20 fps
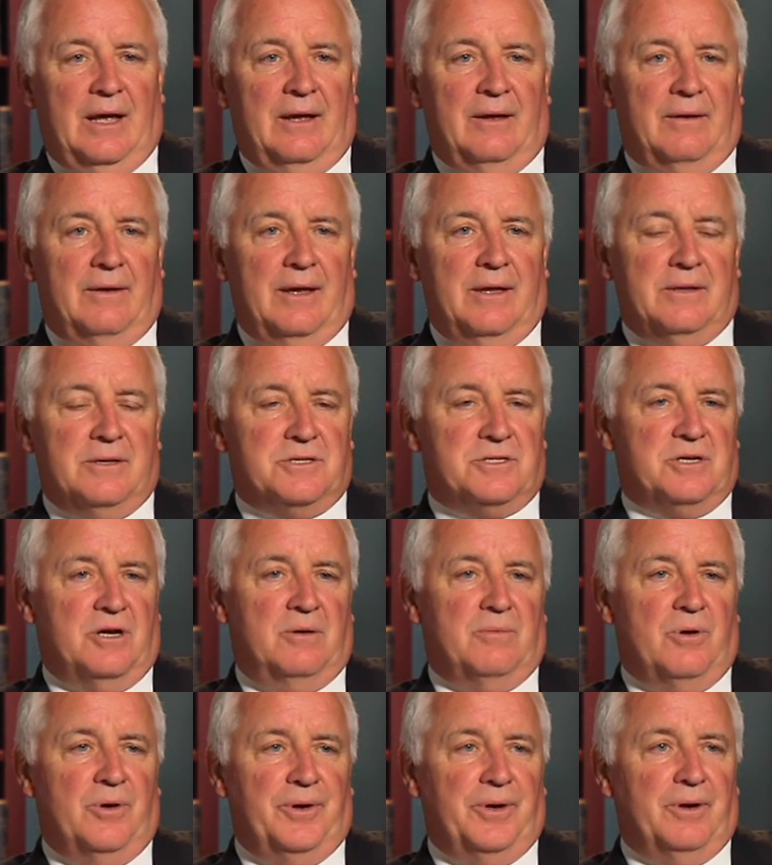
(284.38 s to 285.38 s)
in the
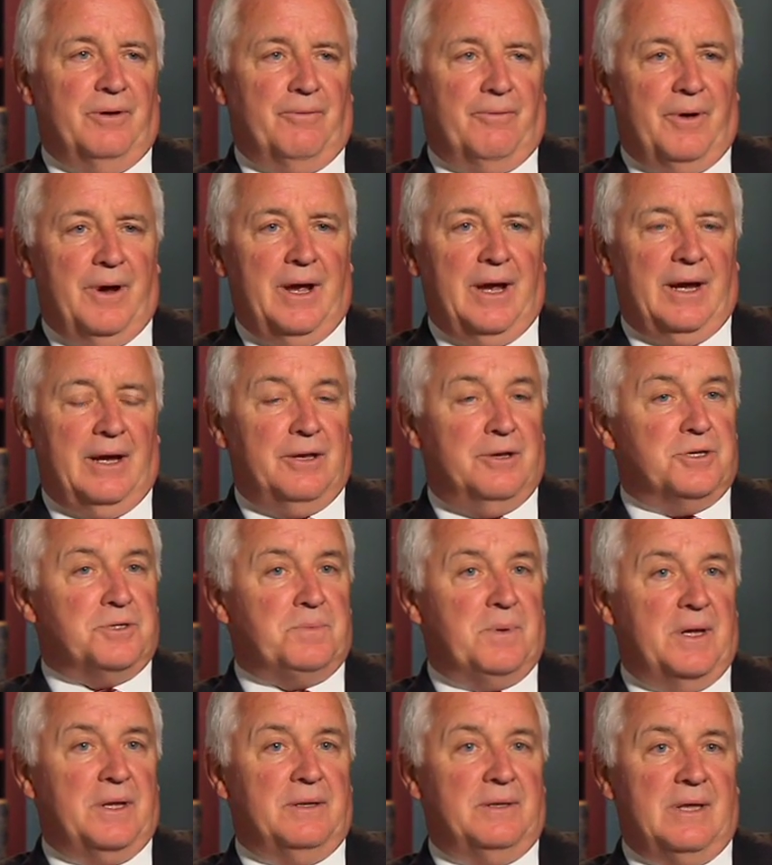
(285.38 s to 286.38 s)
ceremonial ring, and you
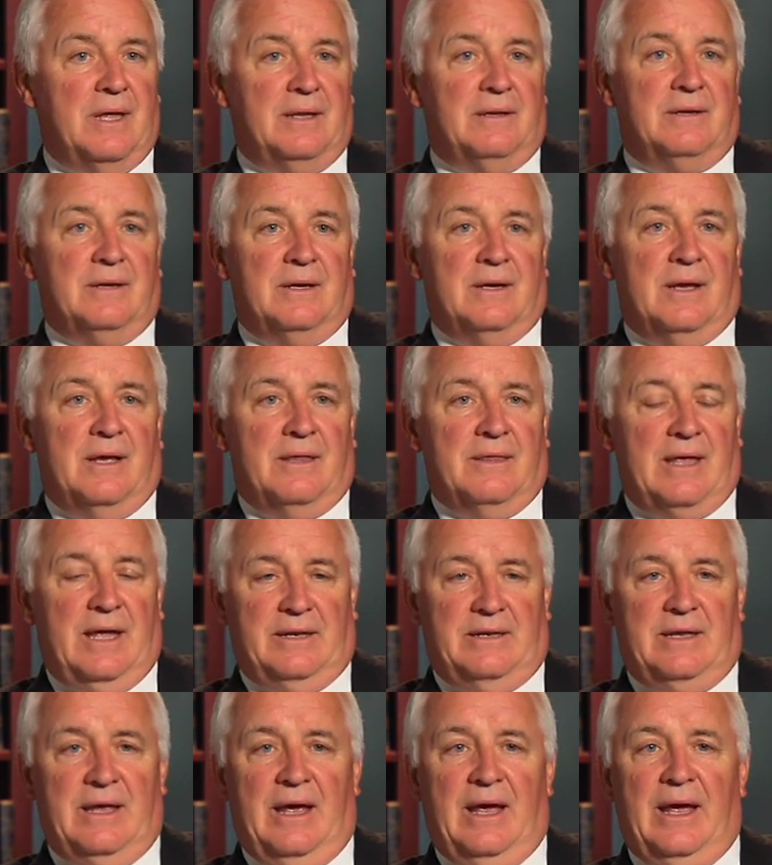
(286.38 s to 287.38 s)
spent
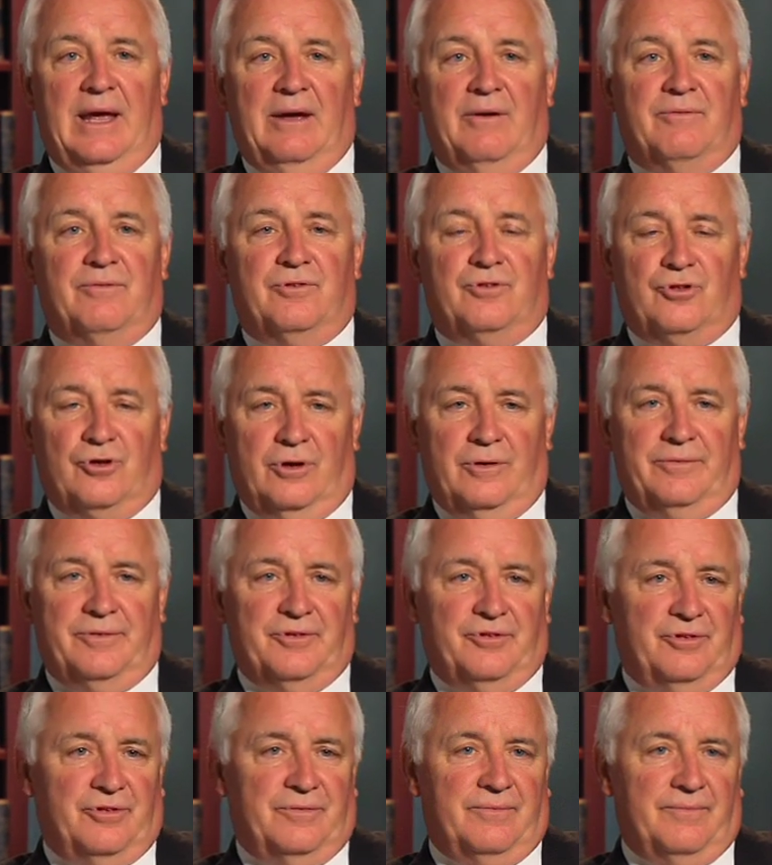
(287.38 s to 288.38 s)
that day of
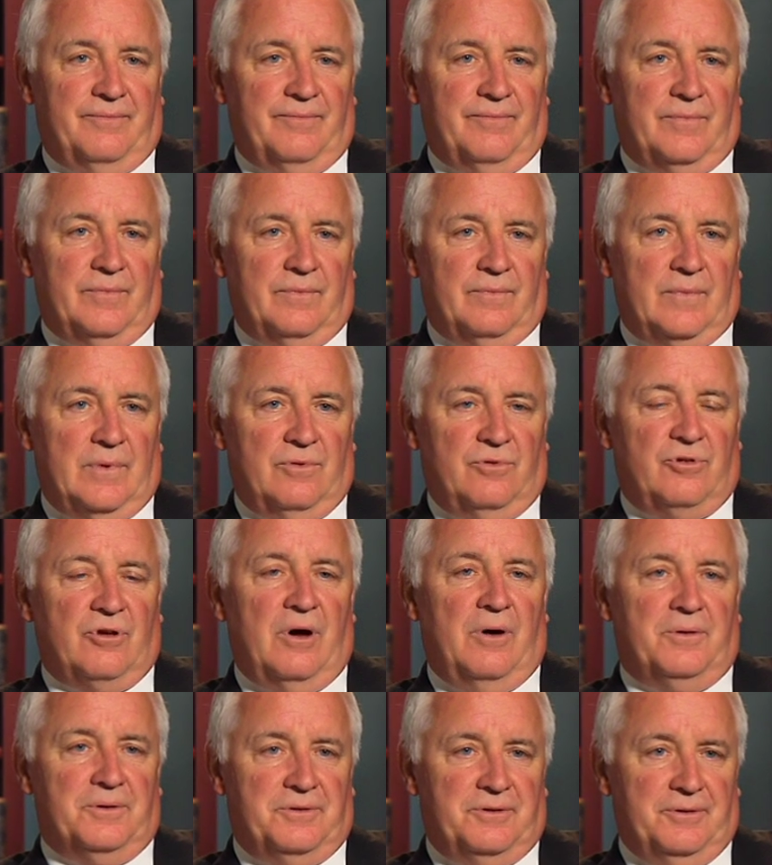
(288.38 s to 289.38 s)
service in
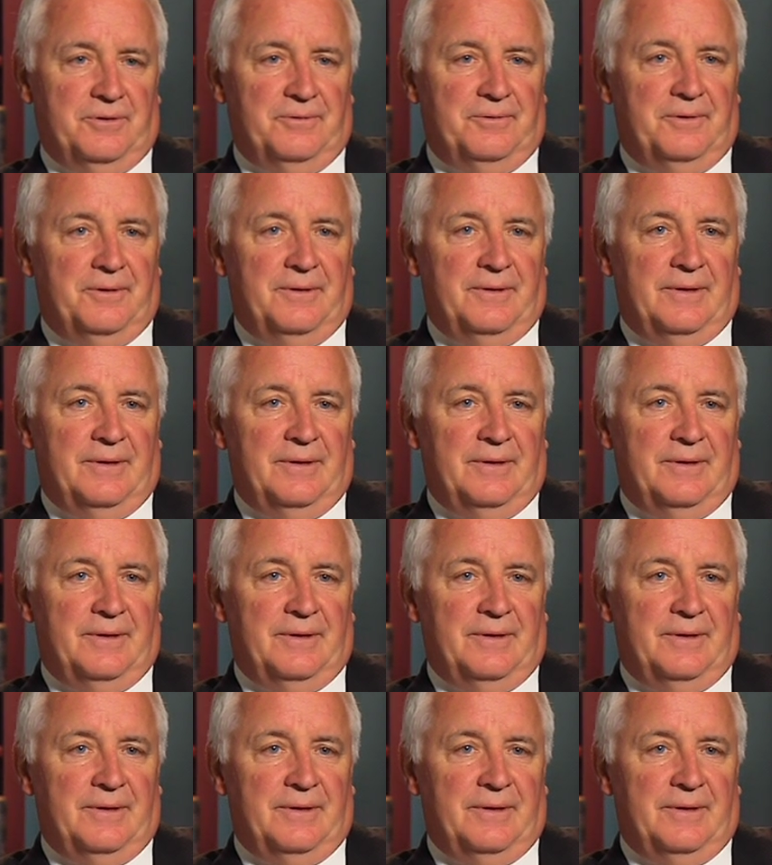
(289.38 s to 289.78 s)
solitude,